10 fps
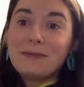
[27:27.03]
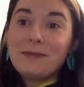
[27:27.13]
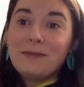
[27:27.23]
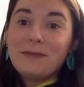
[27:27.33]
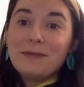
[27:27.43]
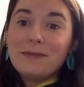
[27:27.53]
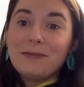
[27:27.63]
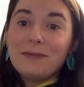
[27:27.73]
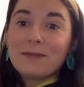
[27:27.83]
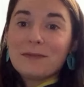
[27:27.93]

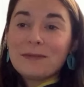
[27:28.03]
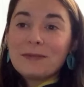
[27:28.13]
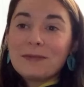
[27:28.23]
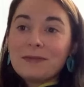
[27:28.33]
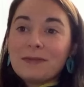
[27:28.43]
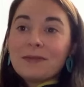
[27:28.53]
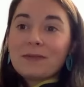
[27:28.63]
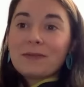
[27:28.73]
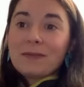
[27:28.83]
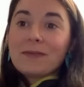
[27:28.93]

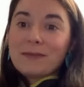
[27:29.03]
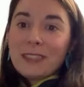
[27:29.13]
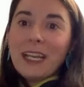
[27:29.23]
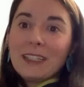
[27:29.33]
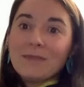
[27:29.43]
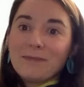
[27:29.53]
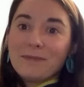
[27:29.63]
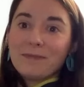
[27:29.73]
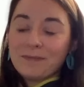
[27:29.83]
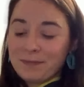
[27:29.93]

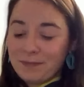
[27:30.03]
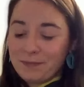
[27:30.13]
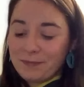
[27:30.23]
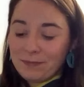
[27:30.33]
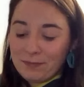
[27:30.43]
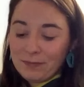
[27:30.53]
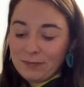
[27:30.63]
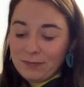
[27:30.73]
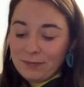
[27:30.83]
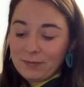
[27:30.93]

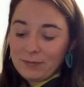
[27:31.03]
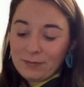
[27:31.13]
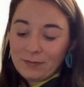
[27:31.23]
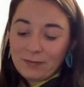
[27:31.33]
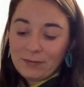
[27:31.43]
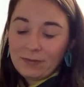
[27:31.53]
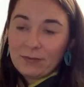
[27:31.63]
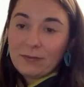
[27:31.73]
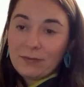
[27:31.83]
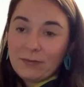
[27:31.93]

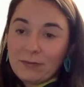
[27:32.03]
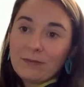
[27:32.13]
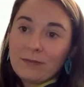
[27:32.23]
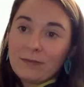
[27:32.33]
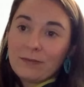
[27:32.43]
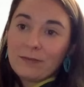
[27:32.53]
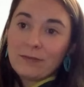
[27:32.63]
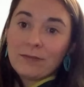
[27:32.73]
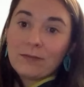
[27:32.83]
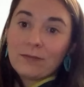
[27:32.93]

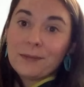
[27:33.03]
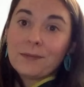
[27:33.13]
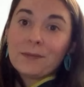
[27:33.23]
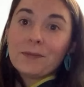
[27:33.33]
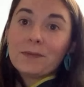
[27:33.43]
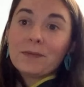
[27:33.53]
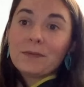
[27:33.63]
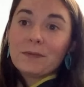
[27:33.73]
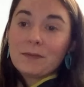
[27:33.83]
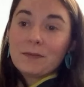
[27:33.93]
The person shown says nothing.